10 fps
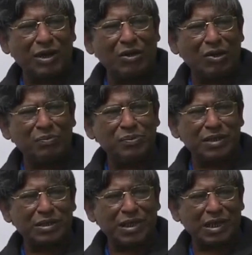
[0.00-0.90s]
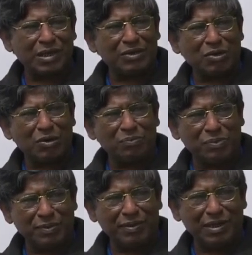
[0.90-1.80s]
an object and
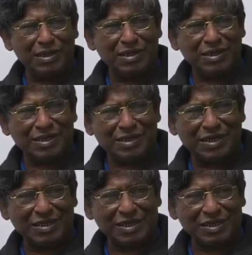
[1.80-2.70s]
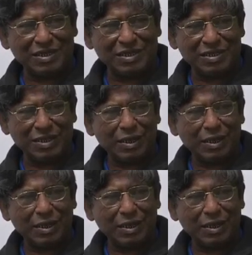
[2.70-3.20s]
complement in a sentence.